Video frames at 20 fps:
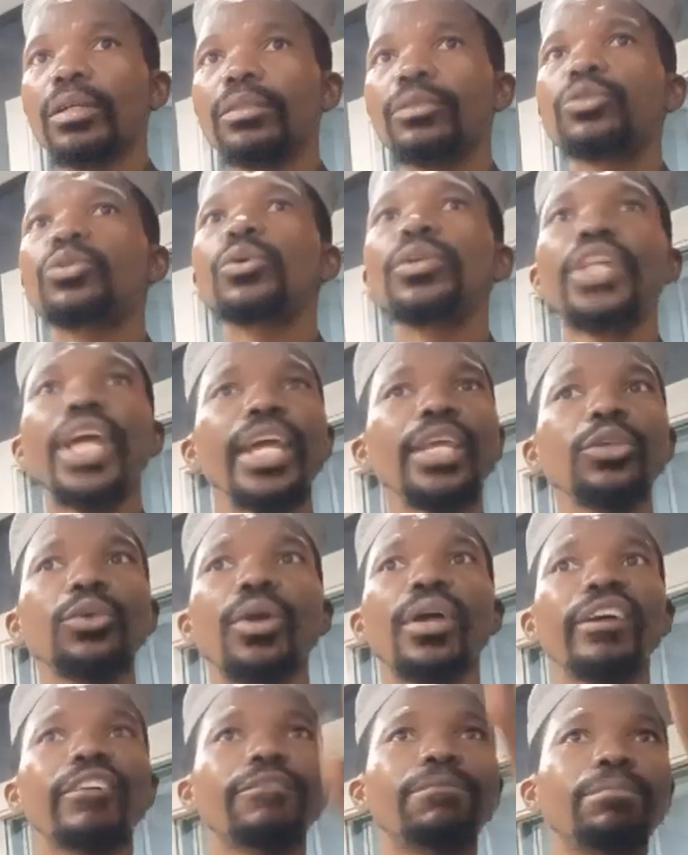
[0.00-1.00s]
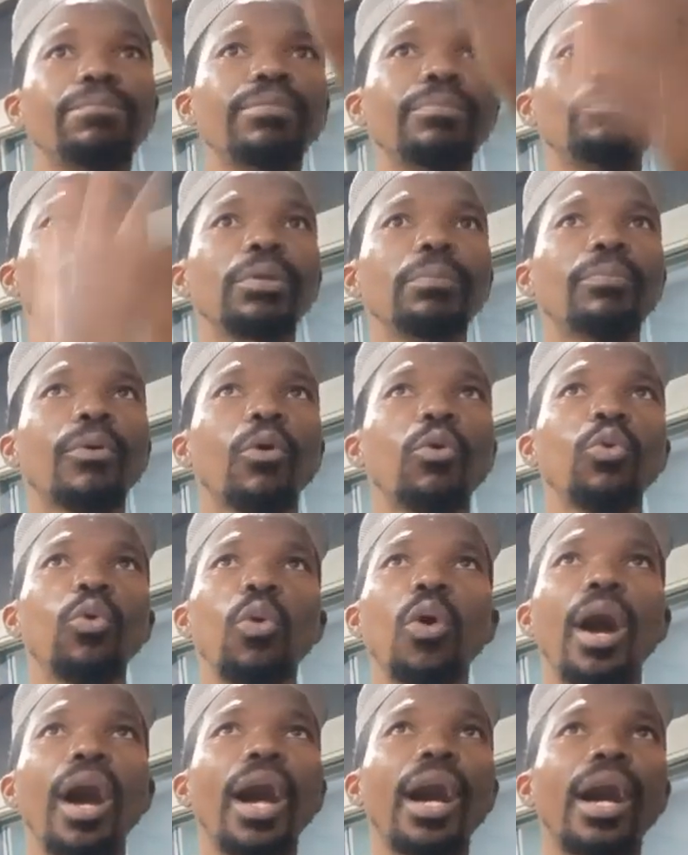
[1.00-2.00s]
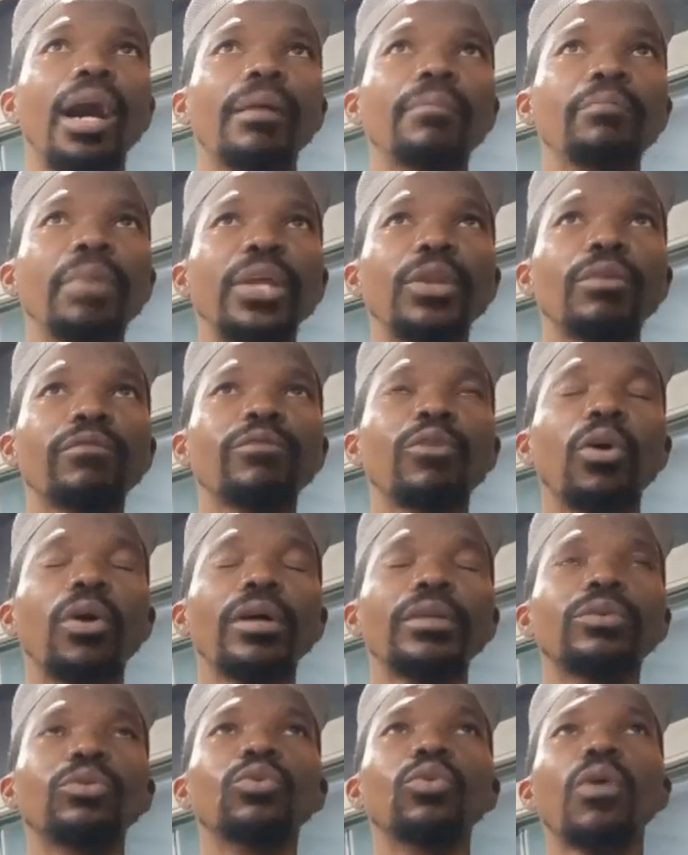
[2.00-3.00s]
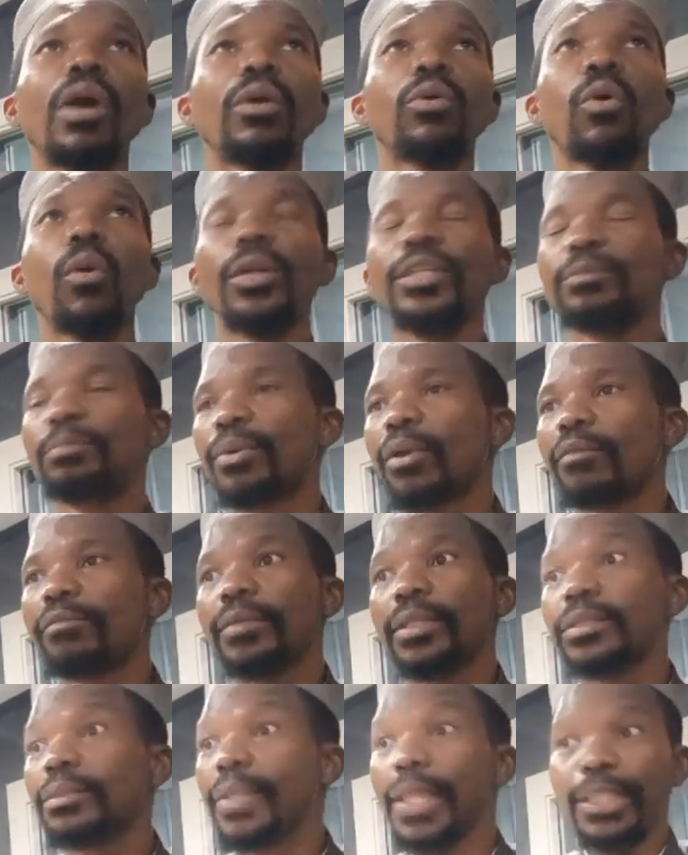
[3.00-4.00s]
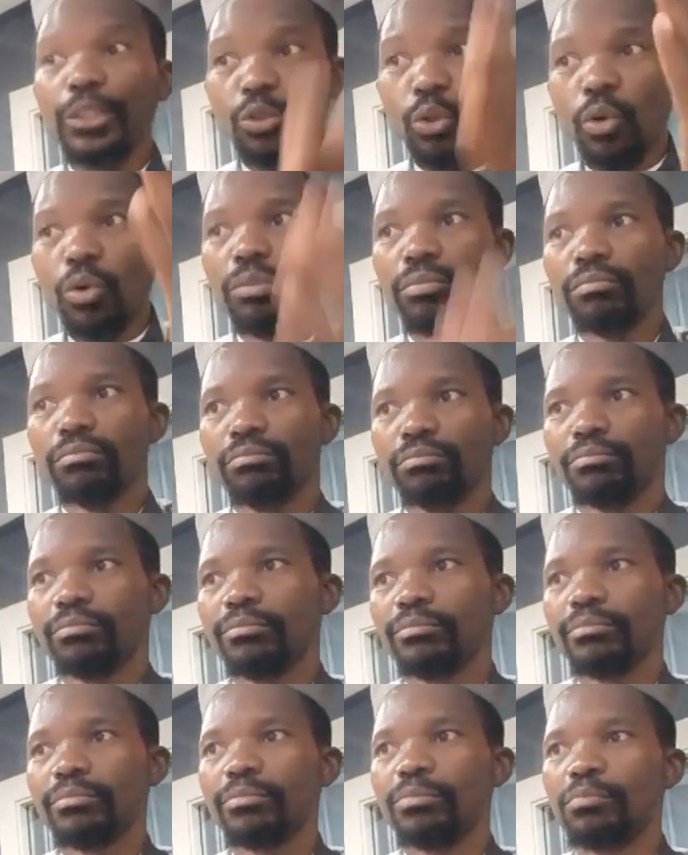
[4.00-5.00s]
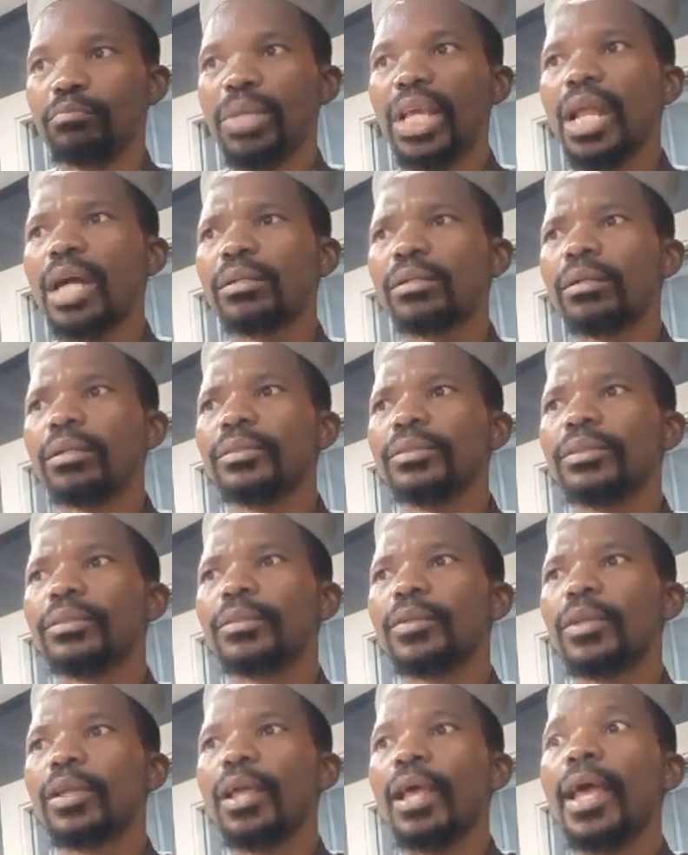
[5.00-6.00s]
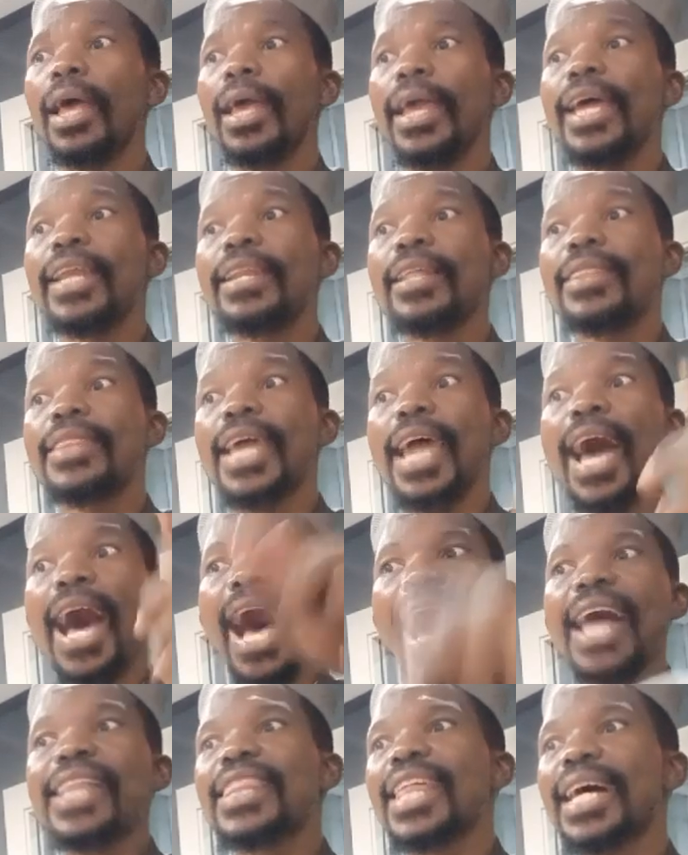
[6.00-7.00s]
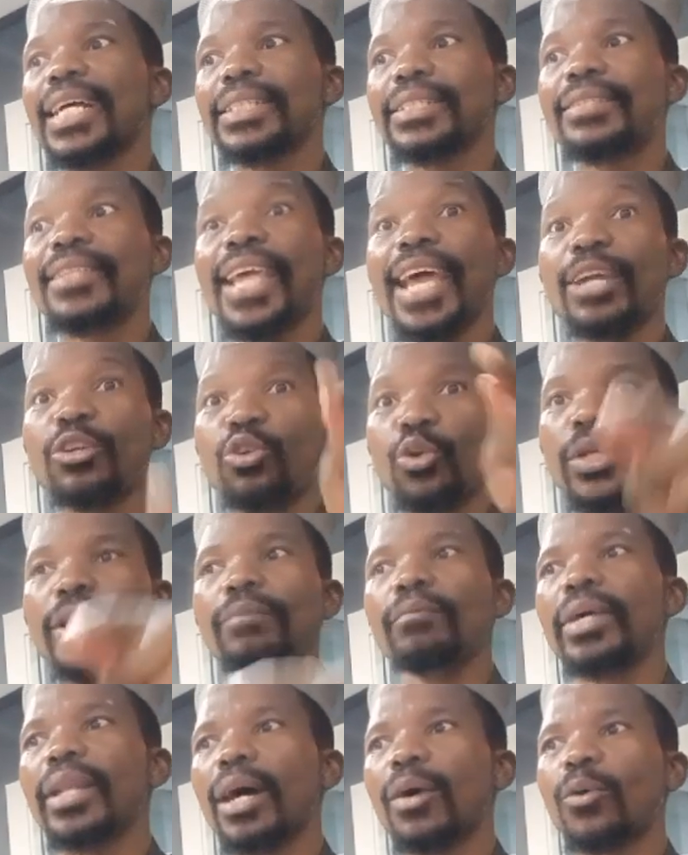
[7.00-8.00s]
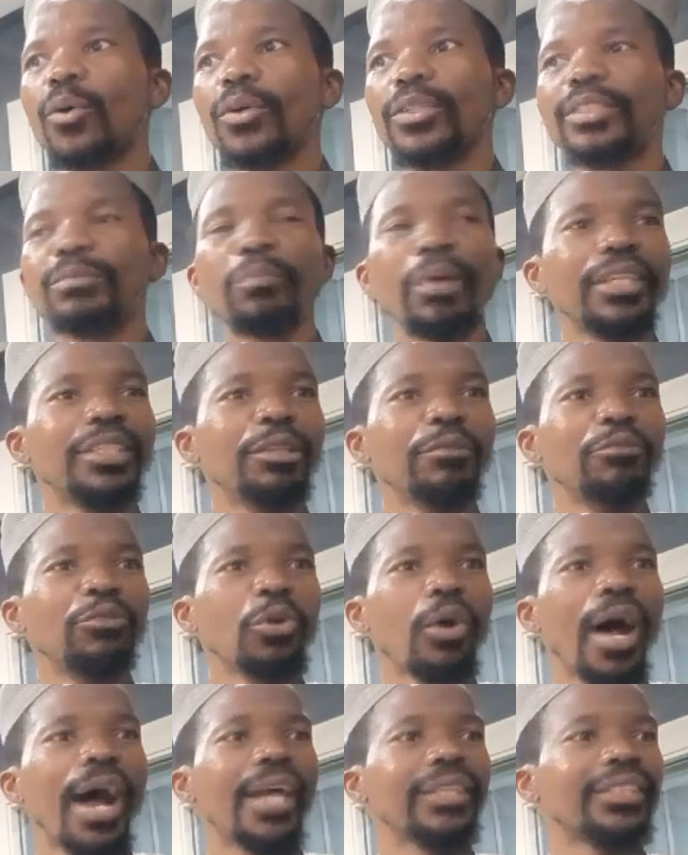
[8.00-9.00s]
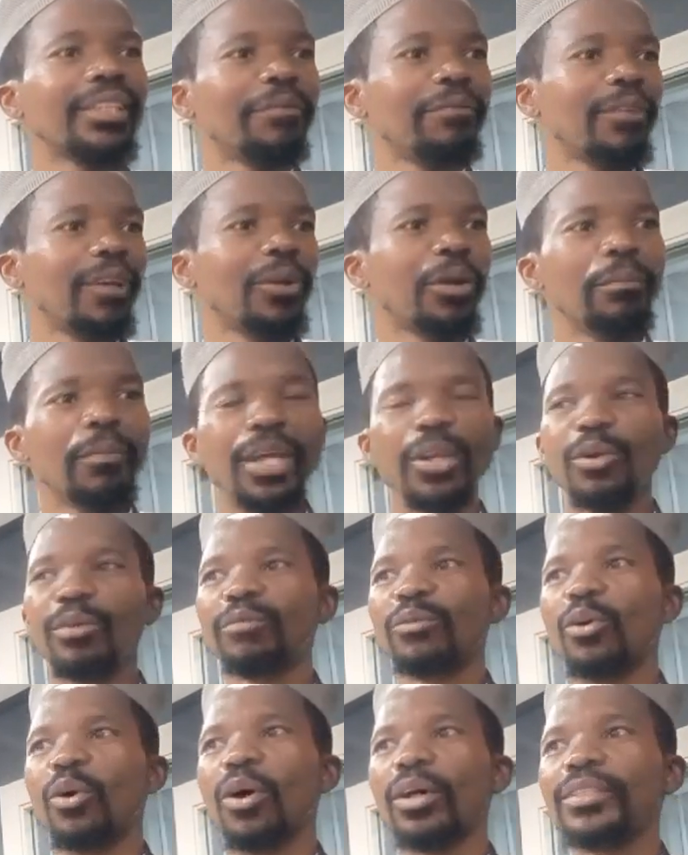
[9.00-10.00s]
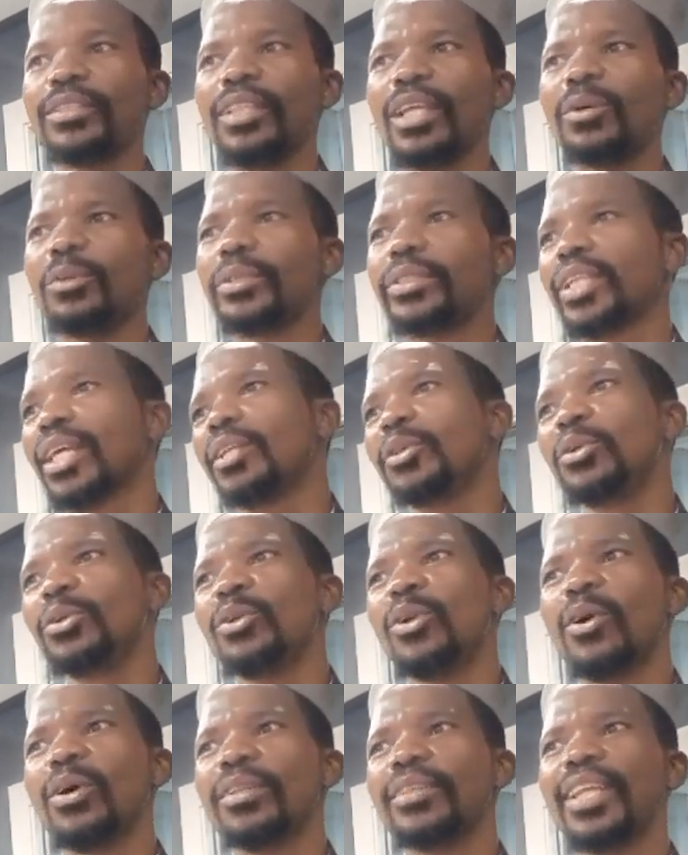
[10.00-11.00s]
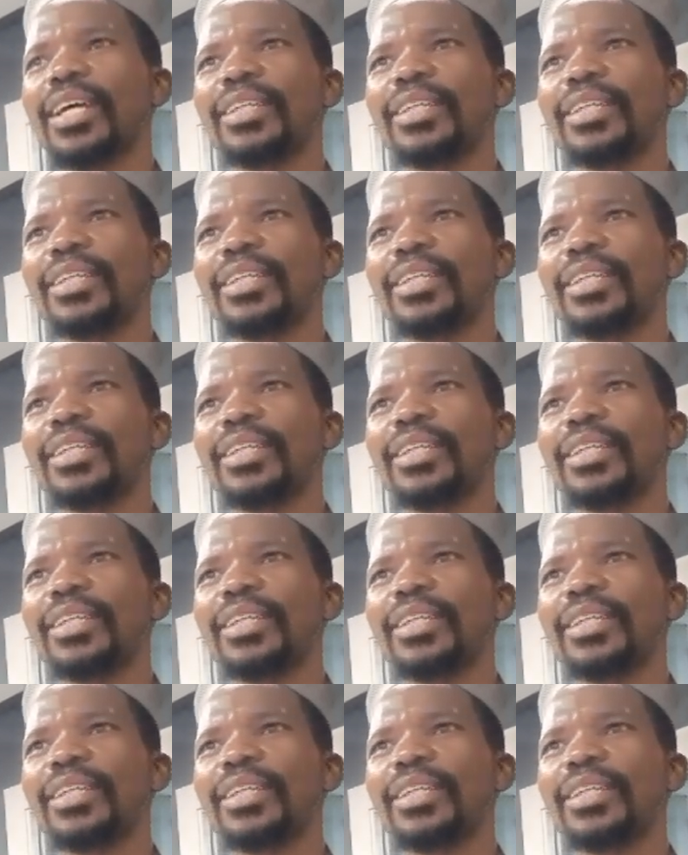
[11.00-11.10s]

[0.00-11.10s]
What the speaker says: Today you have people who are men of God, who are called prophets. They do miracles. And there are others, they are doing miracles, but if you ask fellow men of God, they will tell you, no,